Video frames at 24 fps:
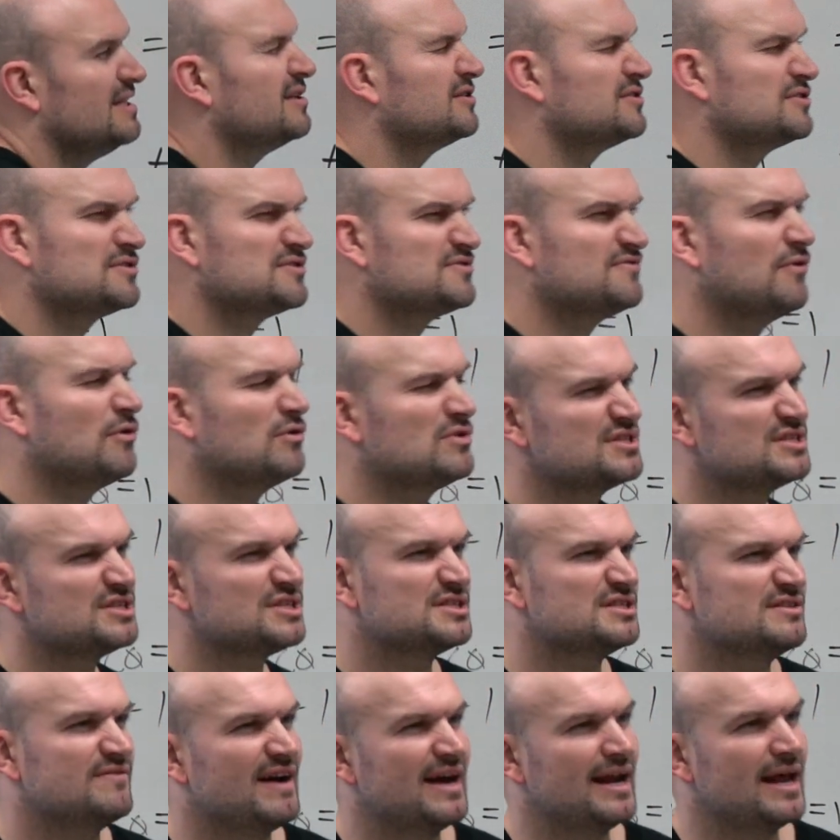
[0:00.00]
that those 4s
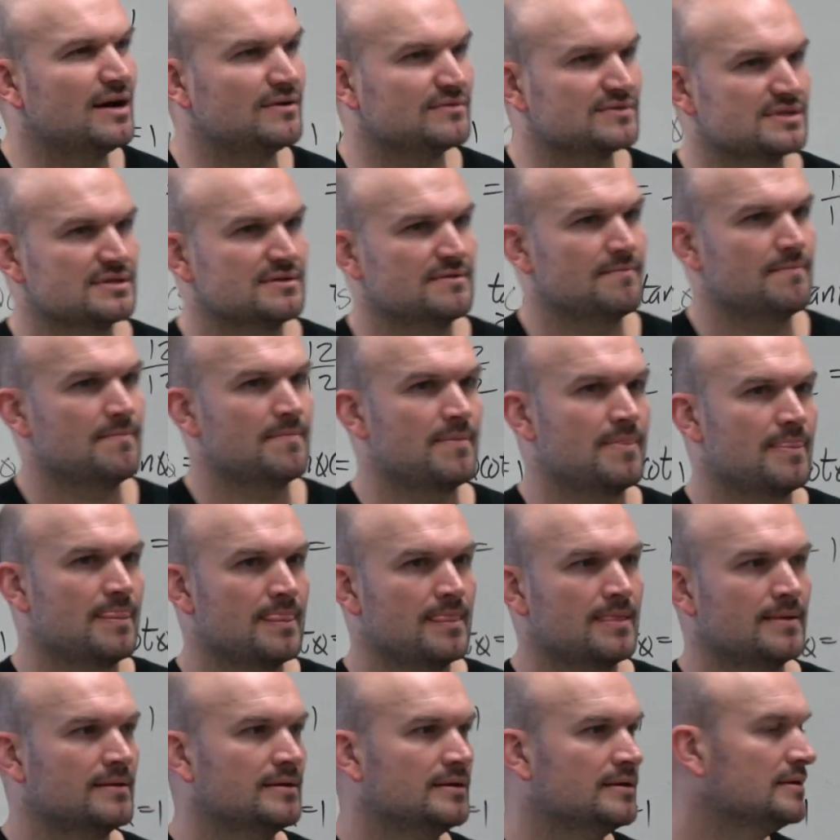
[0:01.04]
just divide out.
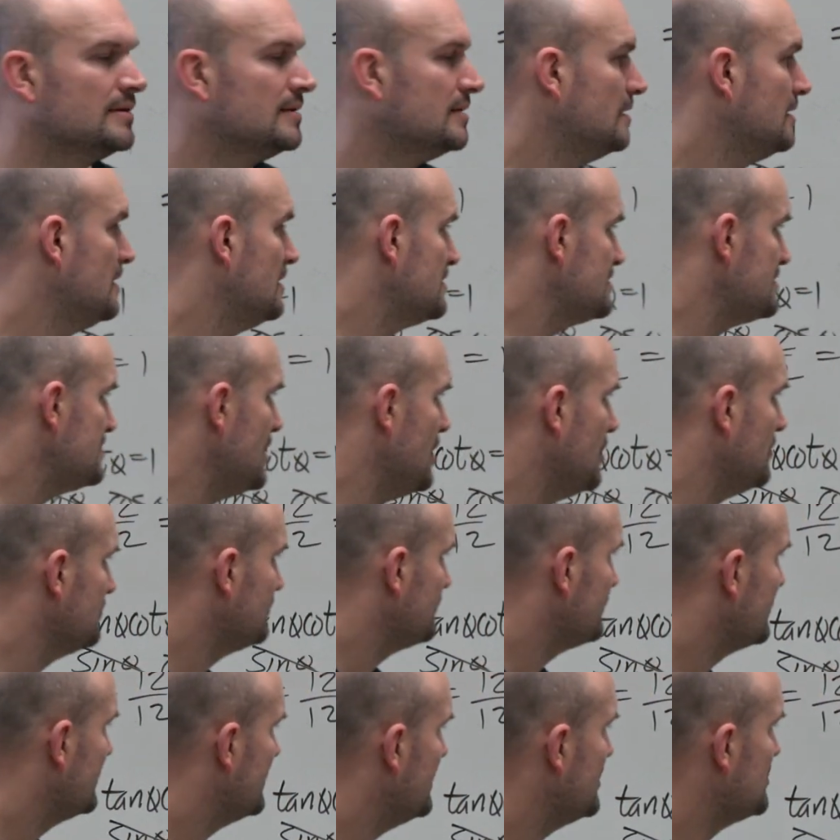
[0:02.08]
So
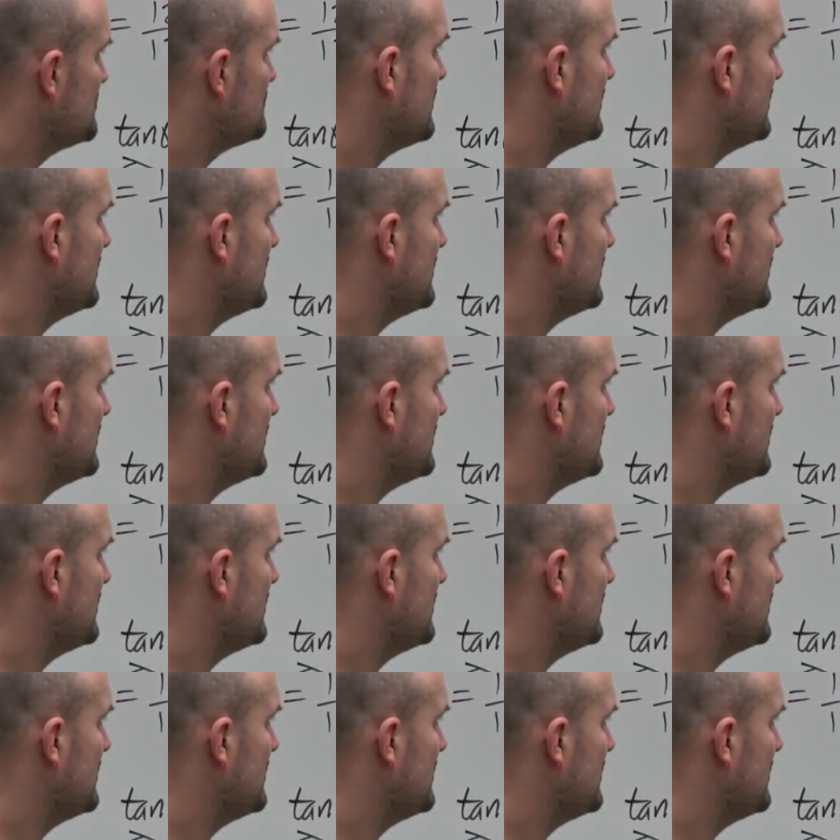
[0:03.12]
here's